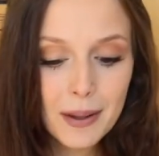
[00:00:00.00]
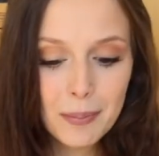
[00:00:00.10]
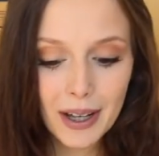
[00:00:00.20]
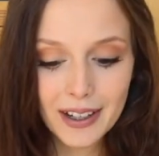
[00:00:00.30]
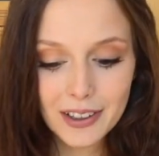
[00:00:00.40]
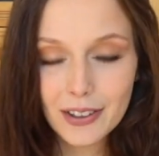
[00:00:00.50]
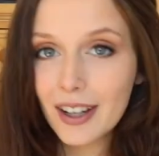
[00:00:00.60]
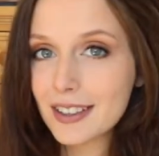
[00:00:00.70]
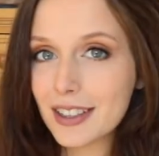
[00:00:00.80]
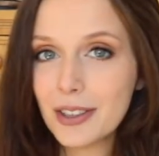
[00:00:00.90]
But you
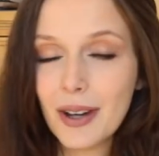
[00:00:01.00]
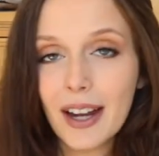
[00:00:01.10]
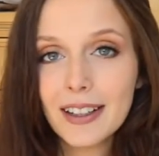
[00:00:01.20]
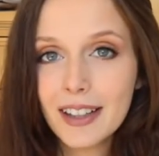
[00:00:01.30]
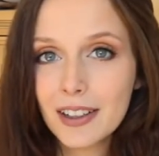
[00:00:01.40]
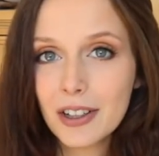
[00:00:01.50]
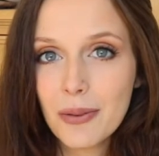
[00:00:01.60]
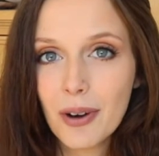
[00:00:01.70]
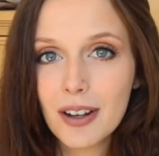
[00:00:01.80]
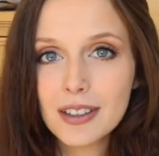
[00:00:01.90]
guys can do any letter you
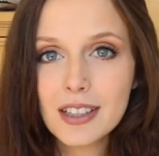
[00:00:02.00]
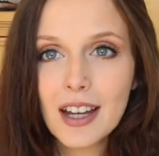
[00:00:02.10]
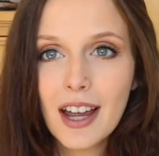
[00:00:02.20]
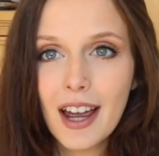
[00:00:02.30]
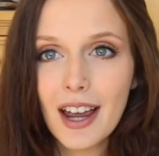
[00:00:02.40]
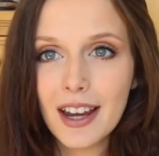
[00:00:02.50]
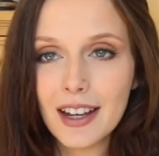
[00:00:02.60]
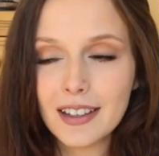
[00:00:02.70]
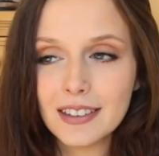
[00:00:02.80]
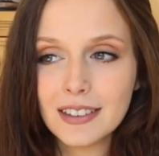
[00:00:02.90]
want
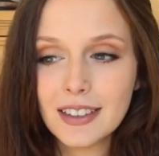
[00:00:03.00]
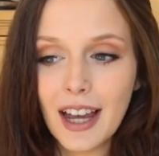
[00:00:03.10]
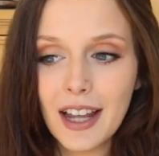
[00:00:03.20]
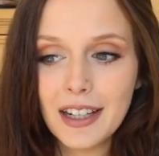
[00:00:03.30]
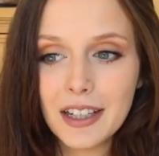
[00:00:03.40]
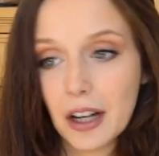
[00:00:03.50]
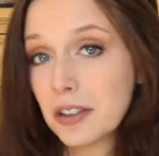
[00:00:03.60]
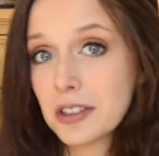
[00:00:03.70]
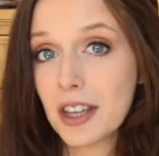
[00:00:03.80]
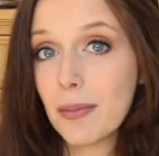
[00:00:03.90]
and any
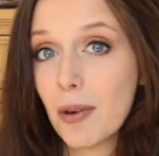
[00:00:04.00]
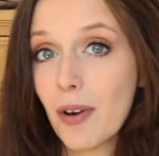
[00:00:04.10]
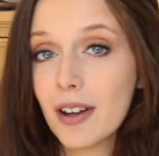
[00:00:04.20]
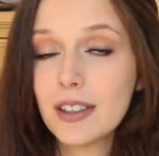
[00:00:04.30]
color scheme you want.